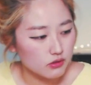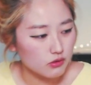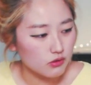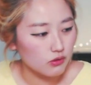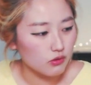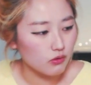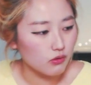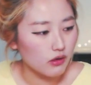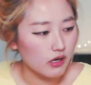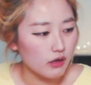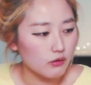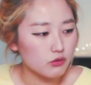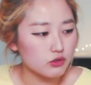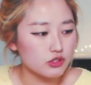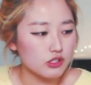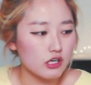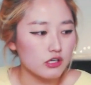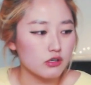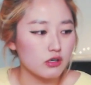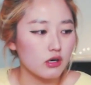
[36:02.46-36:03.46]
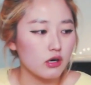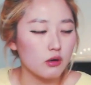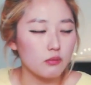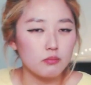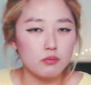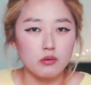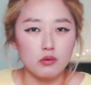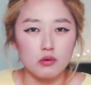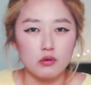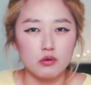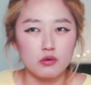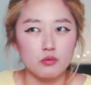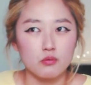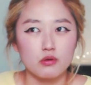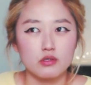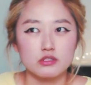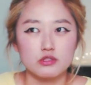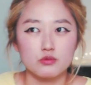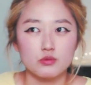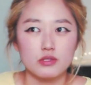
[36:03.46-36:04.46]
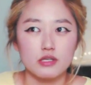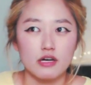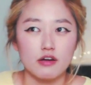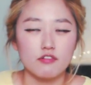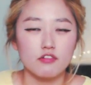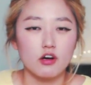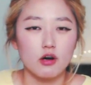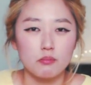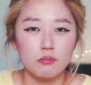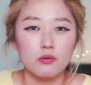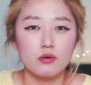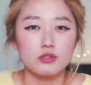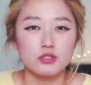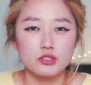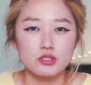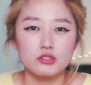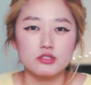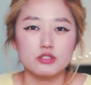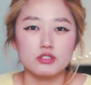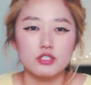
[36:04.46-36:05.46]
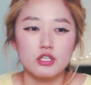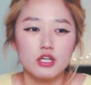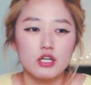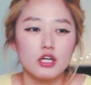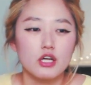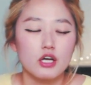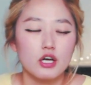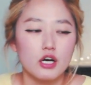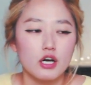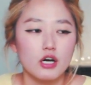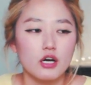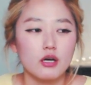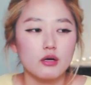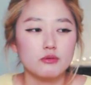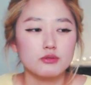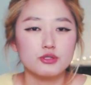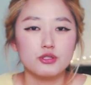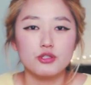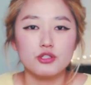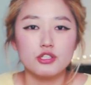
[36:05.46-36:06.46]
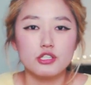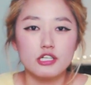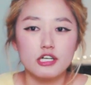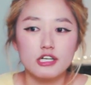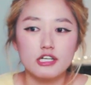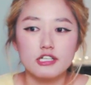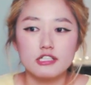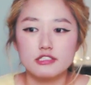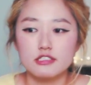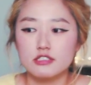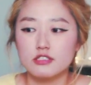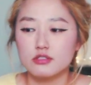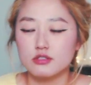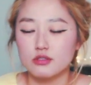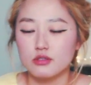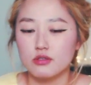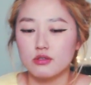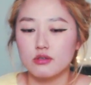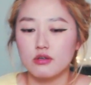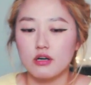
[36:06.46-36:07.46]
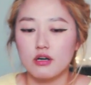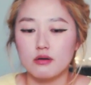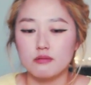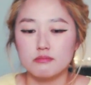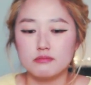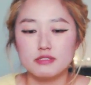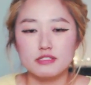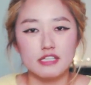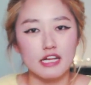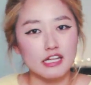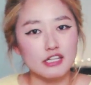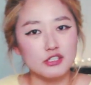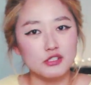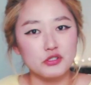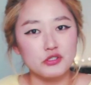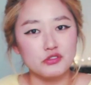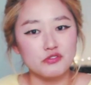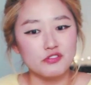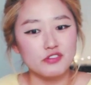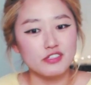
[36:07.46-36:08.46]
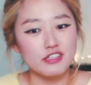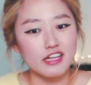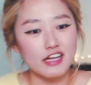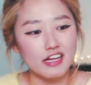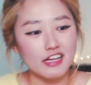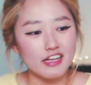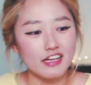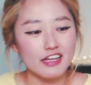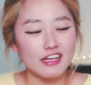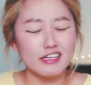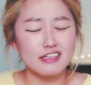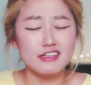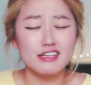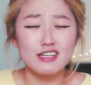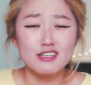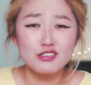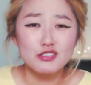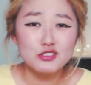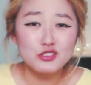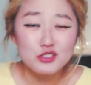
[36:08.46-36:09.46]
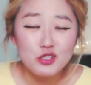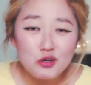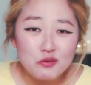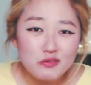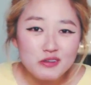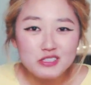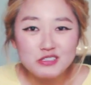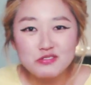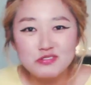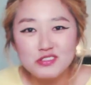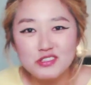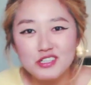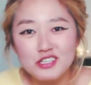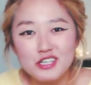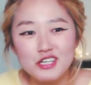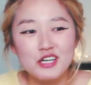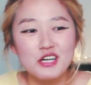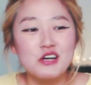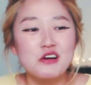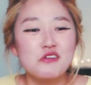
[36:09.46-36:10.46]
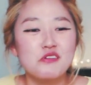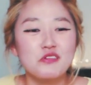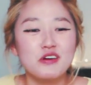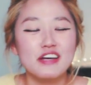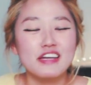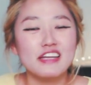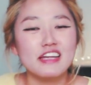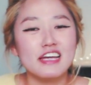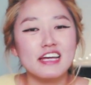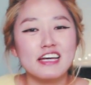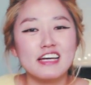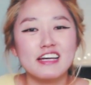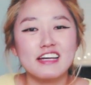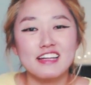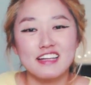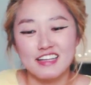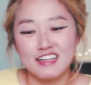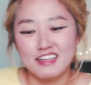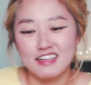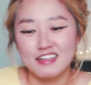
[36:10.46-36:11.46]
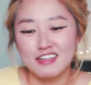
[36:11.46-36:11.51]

so I will try to upload once we have a couple to show you guys, so stay tuned for that. And thank you so much for waiting,